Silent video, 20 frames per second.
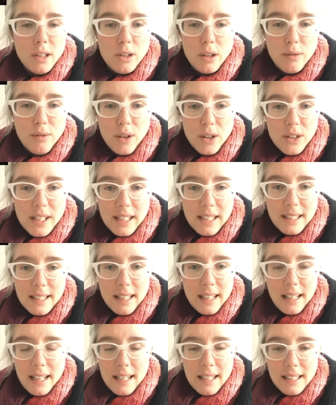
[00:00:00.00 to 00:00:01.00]
traversing
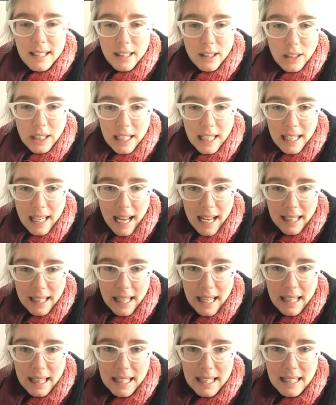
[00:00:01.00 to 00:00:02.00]
cities and looking at,
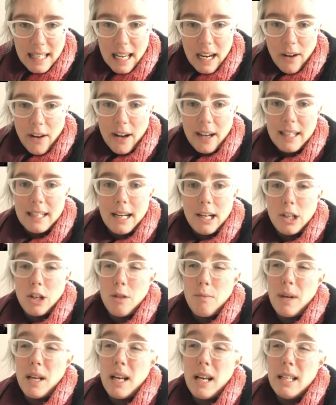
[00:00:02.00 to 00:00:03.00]
like, this kind of
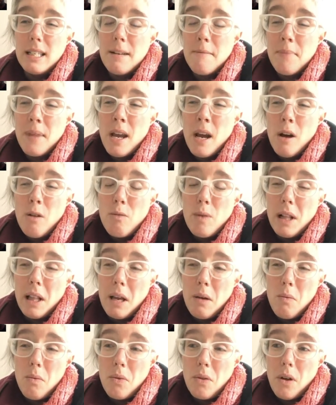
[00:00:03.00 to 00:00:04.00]
architecture, because
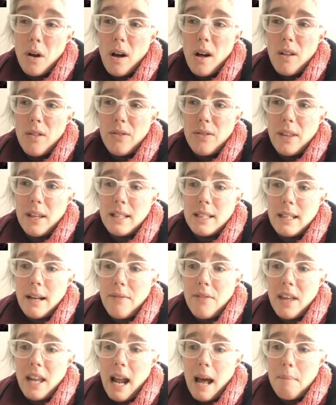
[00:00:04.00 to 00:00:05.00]
really the
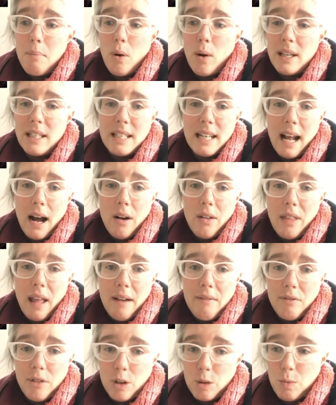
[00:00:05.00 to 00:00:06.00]
stuff that I pointed out in
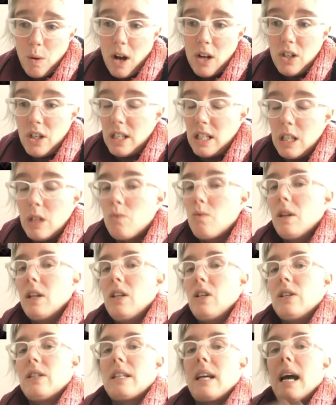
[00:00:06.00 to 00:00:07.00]
that first project is
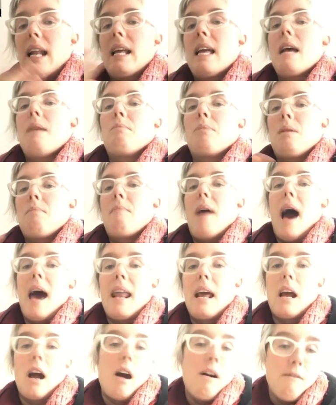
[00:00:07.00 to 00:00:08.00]
really just kind of
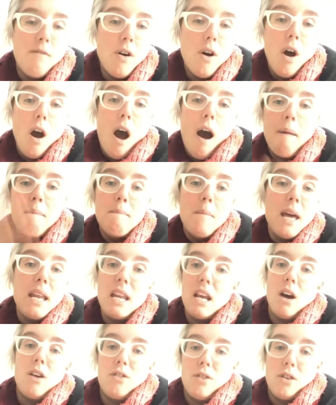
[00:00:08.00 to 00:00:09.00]
emblematic of
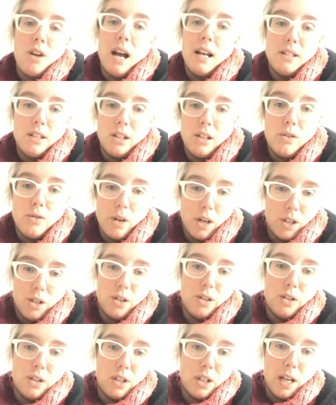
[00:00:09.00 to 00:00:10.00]
many other kinds of
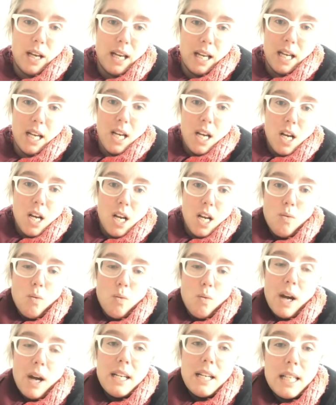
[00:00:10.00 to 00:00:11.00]
structures. Right. Like,
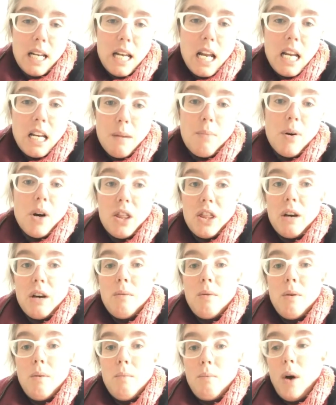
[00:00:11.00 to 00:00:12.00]
one doesn't need to point
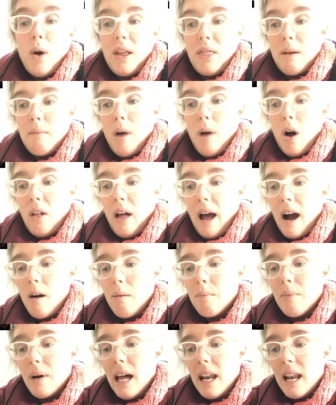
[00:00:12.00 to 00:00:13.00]
them all
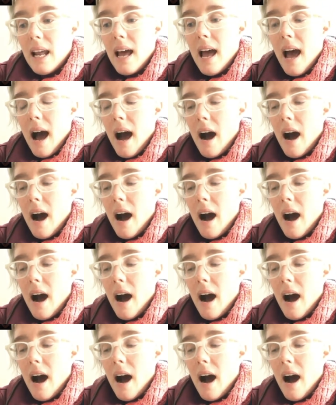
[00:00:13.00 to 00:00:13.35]
out, but